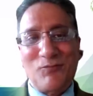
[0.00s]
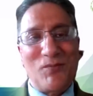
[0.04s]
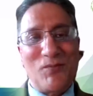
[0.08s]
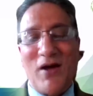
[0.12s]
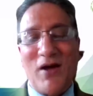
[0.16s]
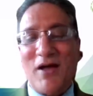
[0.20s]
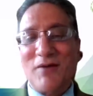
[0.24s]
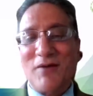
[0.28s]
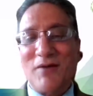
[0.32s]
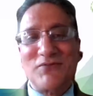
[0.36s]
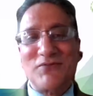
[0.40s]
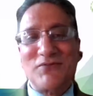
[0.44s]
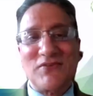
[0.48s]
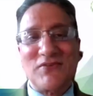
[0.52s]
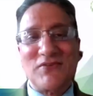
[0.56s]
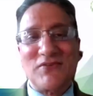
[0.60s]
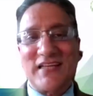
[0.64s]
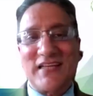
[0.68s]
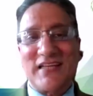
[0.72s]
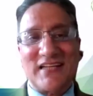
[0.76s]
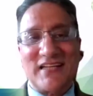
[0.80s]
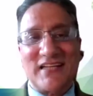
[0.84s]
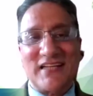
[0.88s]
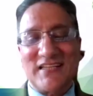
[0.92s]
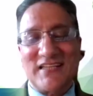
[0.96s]
Absolutely
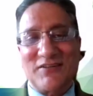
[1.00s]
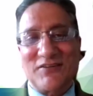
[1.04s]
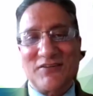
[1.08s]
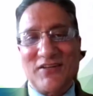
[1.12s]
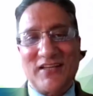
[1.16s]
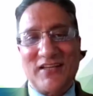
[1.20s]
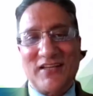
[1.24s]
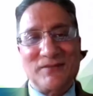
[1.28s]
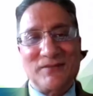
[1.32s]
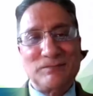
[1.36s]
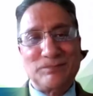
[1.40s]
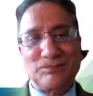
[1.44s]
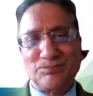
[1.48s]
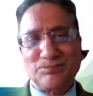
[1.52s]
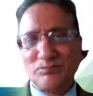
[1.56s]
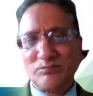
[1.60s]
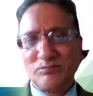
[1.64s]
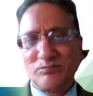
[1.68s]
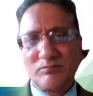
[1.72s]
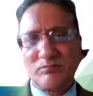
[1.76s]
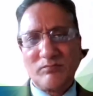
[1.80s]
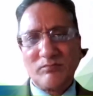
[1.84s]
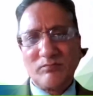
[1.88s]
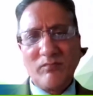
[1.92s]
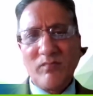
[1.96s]
excellent.
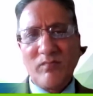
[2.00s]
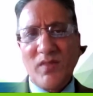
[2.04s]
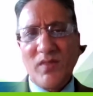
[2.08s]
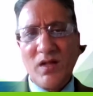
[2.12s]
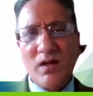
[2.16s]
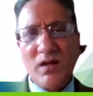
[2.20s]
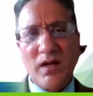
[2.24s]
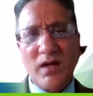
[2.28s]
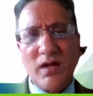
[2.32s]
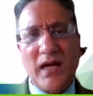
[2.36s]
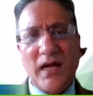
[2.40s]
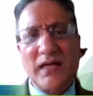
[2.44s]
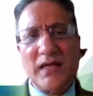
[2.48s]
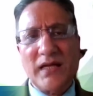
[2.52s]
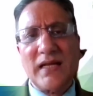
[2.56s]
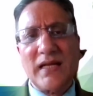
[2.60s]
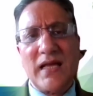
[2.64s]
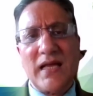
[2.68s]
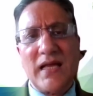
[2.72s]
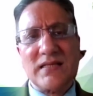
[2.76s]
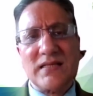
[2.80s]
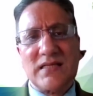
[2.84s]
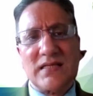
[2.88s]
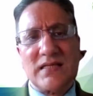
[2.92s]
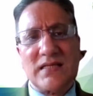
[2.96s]
And
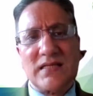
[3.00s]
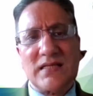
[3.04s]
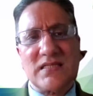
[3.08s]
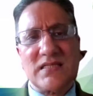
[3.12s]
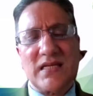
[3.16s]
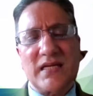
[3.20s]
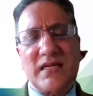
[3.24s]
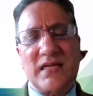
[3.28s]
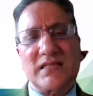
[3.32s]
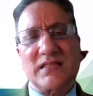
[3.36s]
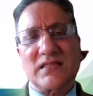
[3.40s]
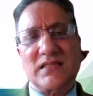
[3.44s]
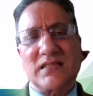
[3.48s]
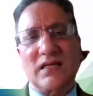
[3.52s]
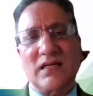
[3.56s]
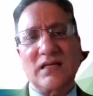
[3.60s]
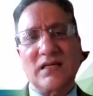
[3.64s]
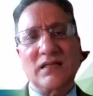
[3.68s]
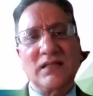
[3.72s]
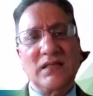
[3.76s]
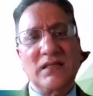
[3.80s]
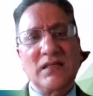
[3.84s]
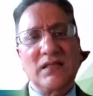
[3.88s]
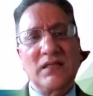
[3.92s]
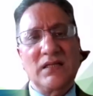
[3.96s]
as I said,
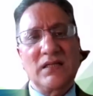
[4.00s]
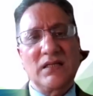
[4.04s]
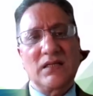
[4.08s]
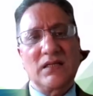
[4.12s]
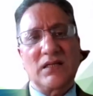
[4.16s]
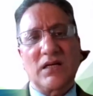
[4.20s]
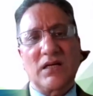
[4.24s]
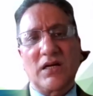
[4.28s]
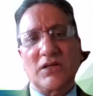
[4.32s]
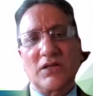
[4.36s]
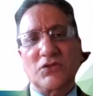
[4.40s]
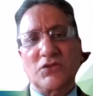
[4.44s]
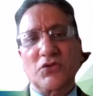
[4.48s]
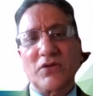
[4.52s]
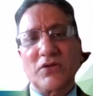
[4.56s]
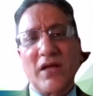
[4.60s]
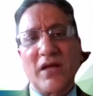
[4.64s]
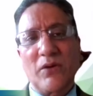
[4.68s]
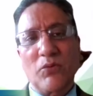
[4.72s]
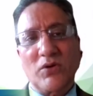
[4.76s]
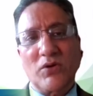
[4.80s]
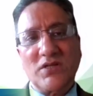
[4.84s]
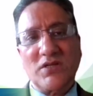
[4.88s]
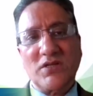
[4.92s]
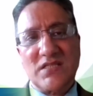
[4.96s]
today
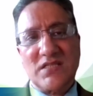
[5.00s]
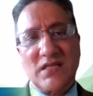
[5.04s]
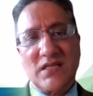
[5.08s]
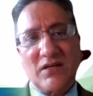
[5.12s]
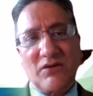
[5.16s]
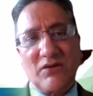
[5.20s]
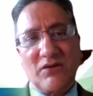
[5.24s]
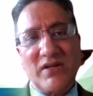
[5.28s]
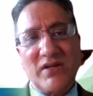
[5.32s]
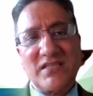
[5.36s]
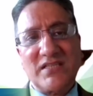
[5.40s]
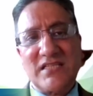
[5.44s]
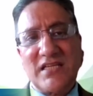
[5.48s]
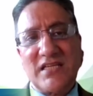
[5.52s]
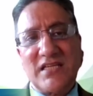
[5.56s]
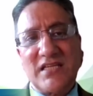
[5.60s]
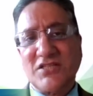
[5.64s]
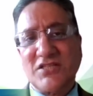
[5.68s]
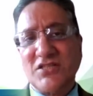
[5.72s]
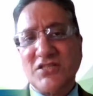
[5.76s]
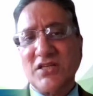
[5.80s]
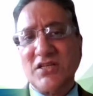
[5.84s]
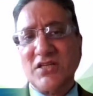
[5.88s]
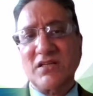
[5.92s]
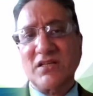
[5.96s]
was a great
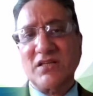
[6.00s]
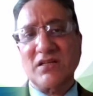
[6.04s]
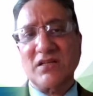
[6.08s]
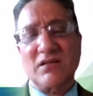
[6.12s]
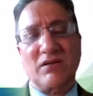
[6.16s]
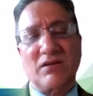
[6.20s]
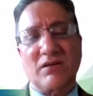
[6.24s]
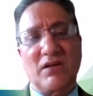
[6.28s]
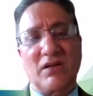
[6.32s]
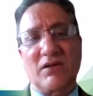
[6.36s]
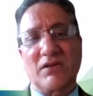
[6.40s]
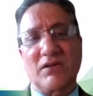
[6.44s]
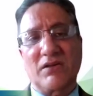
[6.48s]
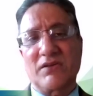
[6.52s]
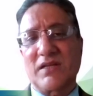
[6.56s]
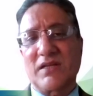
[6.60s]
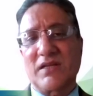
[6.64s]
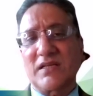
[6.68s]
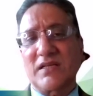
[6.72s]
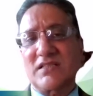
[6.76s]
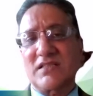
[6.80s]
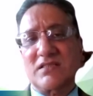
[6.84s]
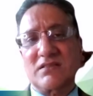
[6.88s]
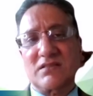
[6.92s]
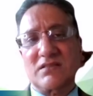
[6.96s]
session that
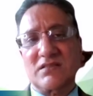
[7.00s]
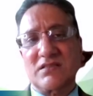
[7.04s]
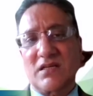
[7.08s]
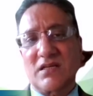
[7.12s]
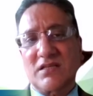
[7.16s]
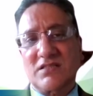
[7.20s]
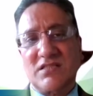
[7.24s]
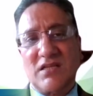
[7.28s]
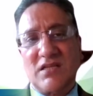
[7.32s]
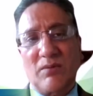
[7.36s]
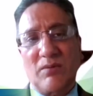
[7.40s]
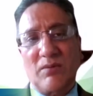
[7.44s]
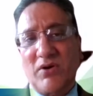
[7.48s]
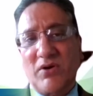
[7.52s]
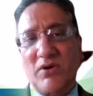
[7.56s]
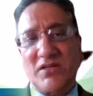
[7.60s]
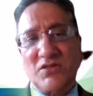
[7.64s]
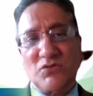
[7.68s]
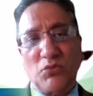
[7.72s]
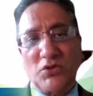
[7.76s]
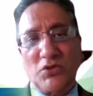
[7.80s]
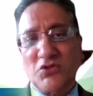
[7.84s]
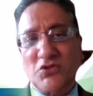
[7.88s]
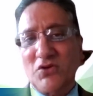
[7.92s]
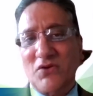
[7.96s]
summarized
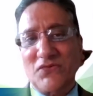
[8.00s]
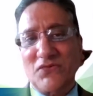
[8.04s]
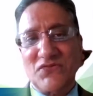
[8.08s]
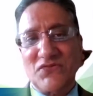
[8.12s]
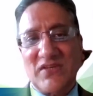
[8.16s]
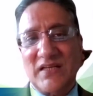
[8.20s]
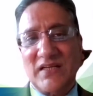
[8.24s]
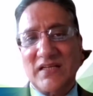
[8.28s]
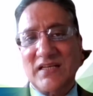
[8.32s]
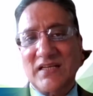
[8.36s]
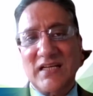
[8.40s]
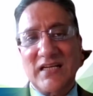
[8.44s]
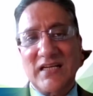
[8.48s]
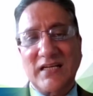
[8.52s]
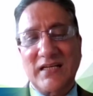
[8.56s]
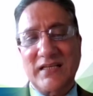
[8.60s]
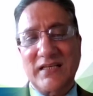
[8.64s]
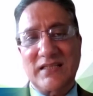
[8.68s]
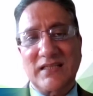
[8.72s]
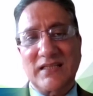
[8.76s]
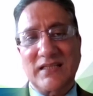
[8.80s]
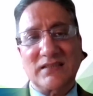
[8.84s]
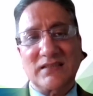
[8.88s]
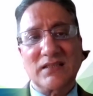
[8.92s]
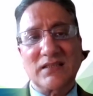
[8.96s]
what you have said clearly,
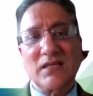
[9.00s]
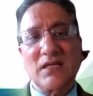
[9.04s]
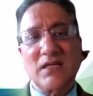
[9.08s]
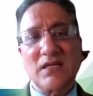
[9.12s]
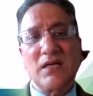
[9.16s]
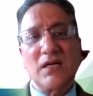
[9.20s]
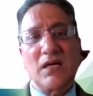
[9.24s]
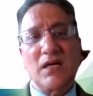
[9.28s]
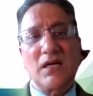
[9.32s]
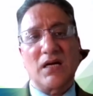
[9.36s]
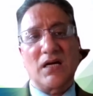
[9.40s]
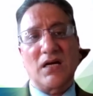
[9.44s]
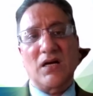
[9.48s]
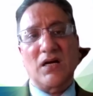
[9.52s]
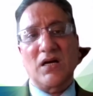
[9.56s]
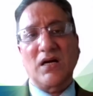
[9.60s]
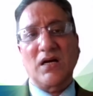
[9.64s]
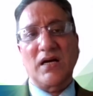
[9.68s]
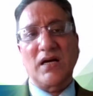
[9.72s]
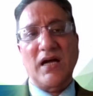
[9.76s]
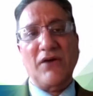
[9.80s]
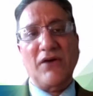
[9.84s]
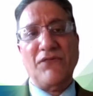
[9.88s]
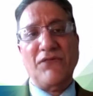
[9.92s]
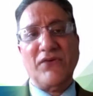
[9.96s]
that
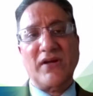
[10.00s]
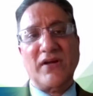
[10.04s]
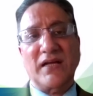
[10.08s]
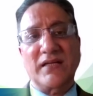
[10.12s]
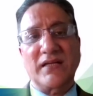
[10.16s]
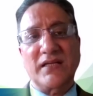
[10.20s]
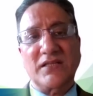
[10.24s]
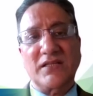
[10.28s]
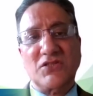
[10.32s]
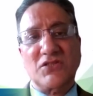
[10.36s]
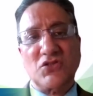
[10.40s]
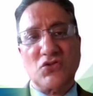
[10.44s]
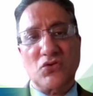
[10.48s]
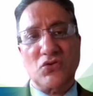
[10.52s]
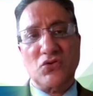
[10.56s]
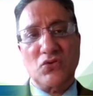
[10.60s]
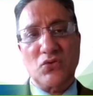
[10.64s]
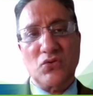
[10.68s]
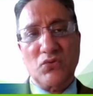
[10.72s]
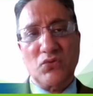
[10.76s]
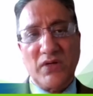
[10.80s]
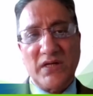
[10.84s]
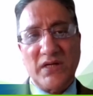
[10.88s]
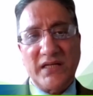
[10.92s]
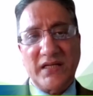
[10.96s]
Africa needs to
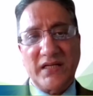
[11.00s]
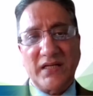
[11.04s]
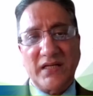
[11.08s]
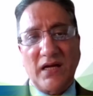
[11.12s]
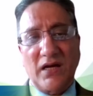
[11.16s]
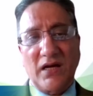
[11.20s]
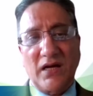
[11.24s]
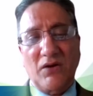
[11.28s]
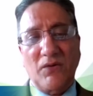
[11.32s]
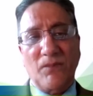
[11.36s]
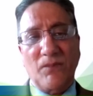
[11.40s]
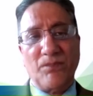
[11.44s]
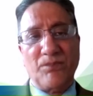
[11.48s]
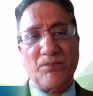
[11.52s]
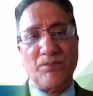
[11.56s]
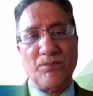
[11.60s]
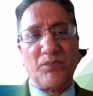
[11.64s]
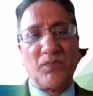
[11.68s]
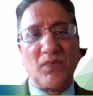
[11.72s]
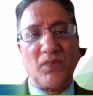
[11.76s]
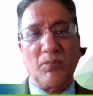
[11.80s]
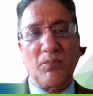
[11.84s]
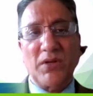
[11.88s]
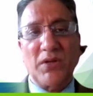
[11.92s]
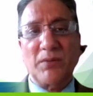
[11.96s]
really now
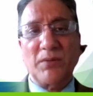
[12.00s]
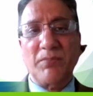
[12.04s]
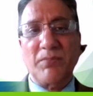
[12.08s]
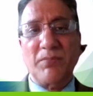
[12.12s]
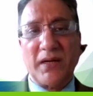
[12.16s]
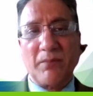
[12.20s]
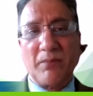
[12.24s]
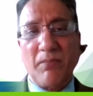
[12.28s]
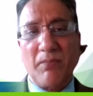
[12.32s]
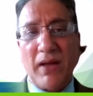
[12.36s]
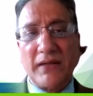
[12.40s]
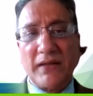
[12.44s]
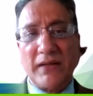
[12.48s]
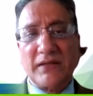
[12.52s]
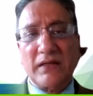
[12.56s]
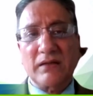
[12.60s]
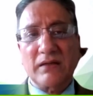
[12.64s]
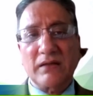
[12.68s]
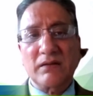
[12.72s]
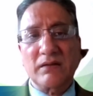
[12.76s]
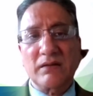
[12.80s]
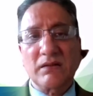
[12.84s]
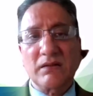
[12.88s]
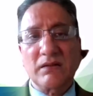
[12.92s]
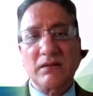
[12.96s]
build back
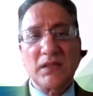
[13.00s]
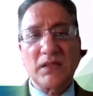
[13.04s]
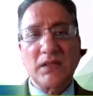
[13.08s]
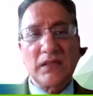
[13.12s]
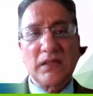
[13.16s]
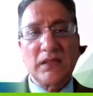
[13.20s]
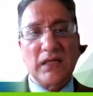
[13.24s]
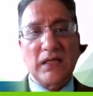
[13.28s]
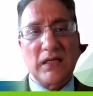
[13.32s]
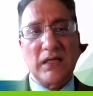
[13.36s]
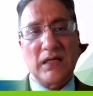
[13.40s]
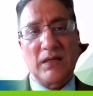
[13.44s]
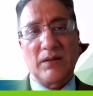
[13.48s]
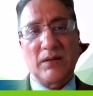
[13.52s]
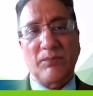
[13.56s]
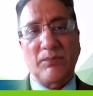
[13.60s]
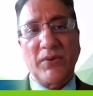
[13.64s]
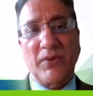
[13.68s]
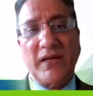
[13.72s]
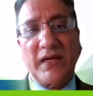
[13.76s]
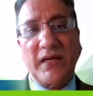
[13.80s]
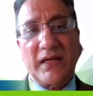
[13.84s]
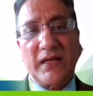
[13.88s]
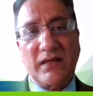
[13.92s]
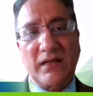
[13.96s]
better,
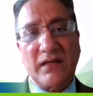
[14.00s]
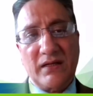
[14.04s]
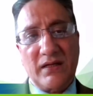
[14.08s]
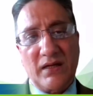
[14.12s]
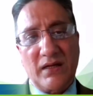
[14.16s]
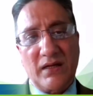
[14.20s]
bring in